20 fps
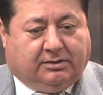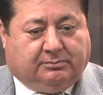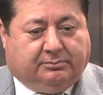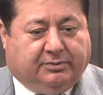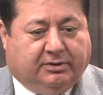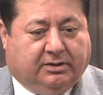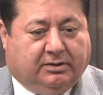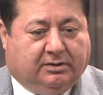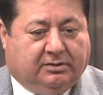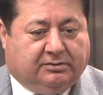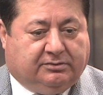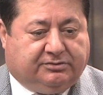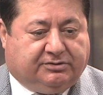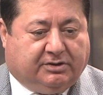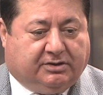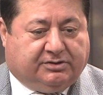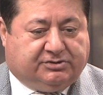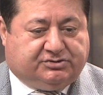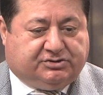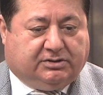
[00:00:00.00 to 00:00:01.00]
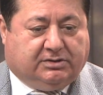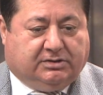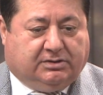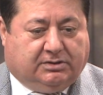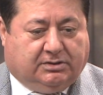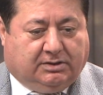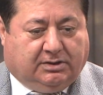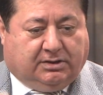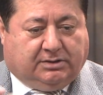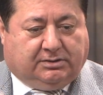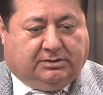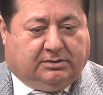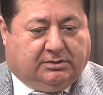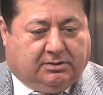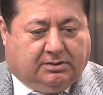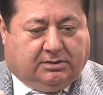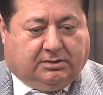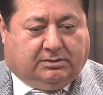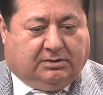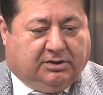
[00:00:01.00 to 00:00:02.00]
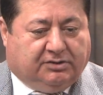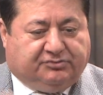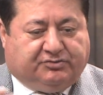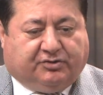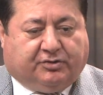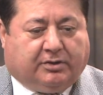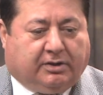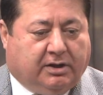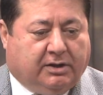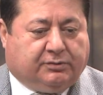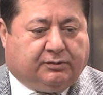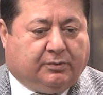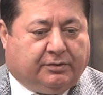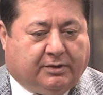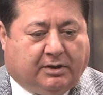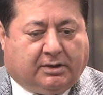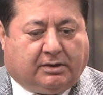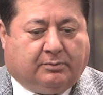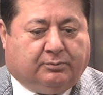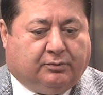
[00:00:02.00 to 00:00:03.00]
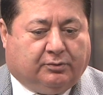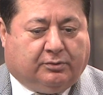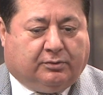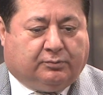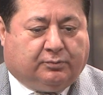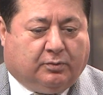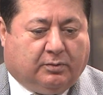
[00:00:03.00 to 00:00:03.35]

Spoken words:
be in touch and integrate with the Arab world,